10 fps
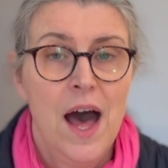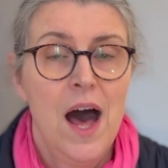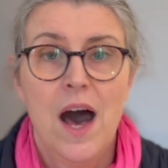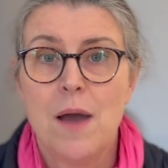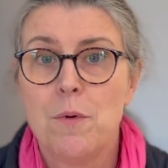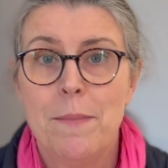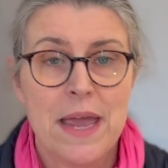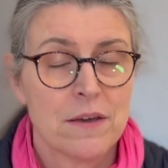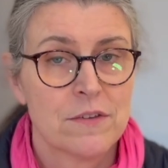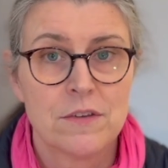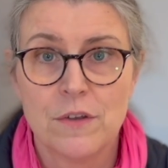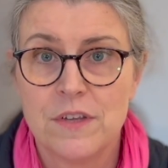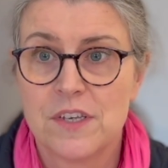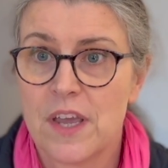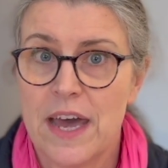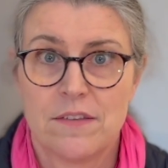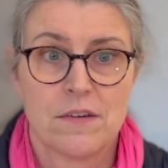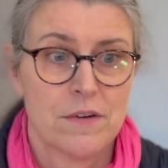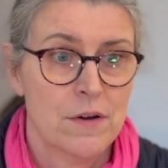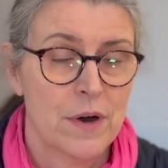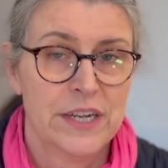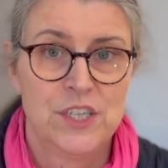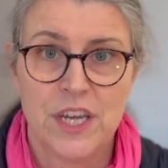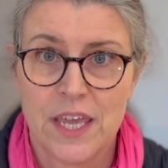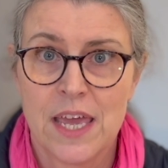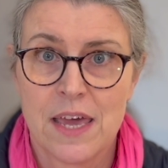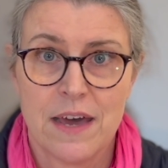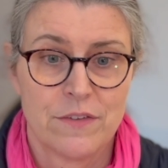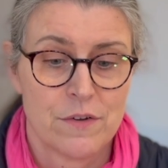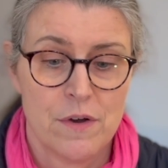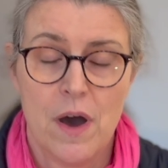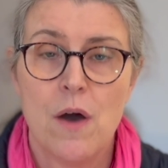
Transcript: I will make a sausage casserole, a chicken casserole.